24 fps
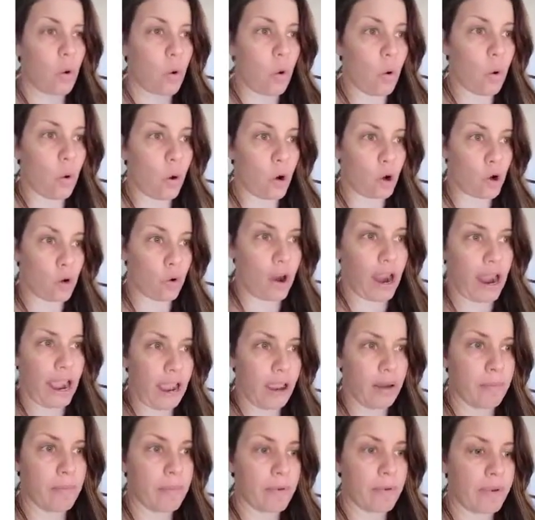or
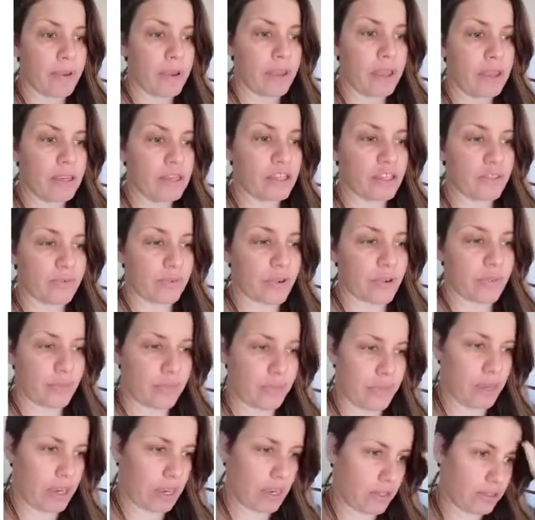grab different
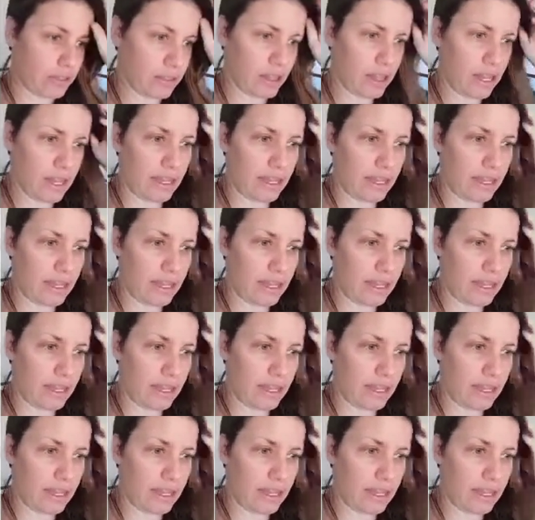things